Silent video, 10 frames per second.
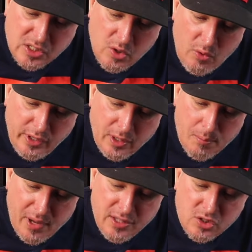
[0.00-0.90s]
and sodium
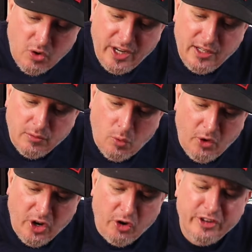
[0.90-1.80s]

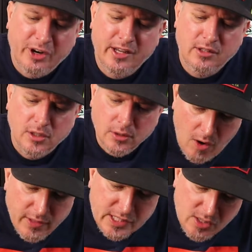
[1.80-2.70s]
benzoate.
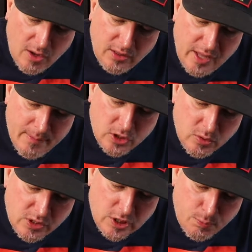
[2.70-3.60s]
Garlic, salt, lemon
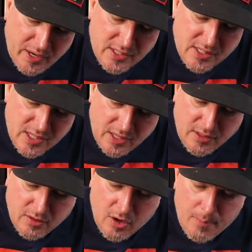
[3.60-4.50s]
juices, spices,
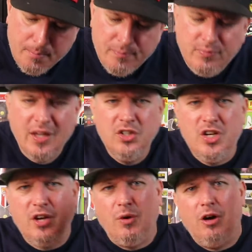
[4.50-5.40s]
xanthan gum. Shake